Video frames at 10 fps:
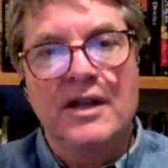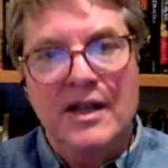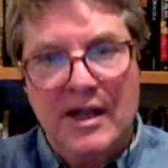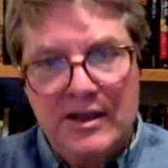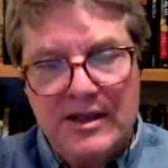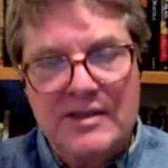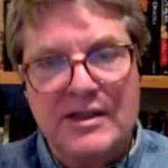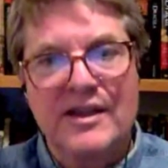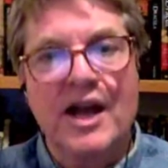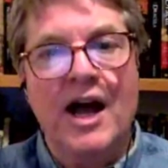at least
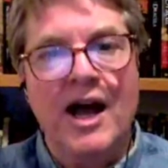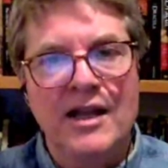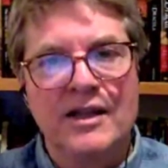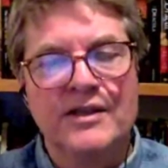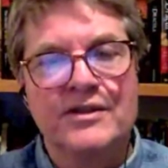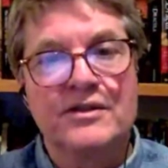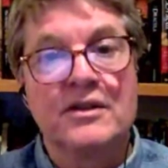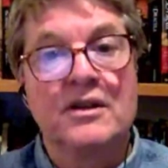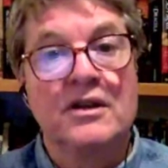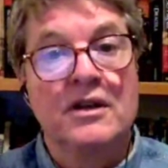in the Highlands,
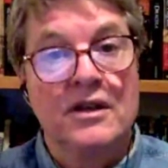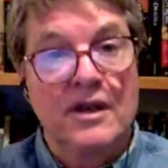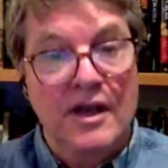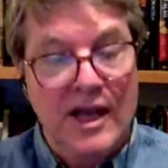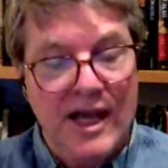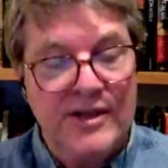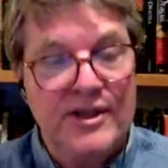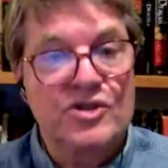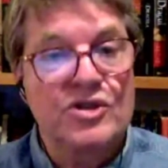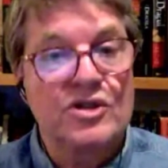had
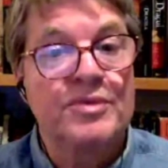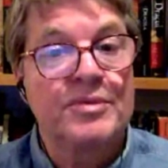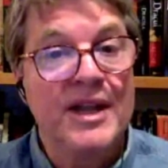this sort of